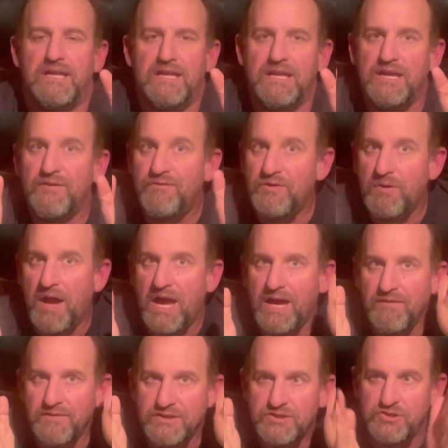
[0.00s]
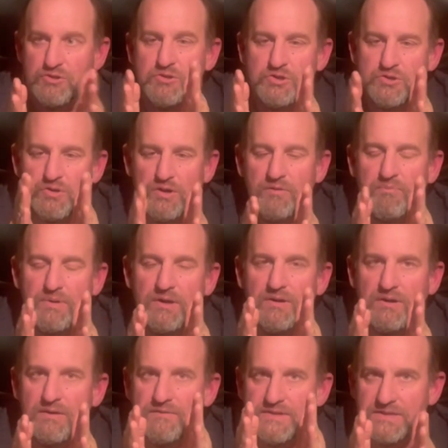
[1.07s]
if you have a too short a
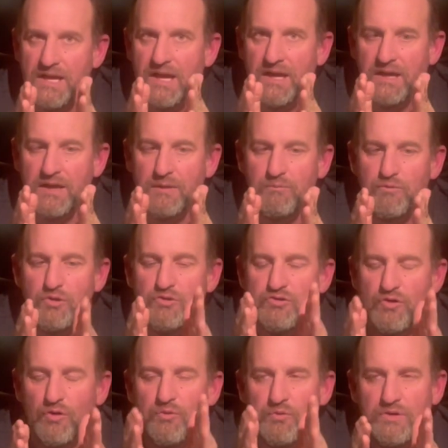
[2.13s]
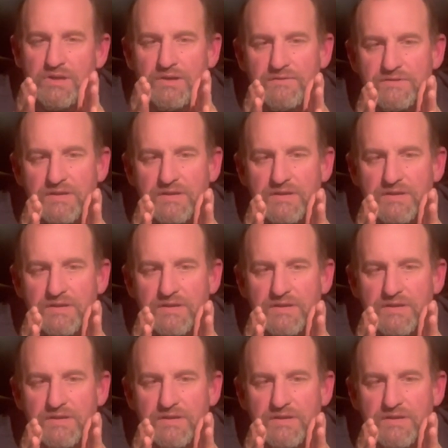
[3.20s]
period of time, you don't really have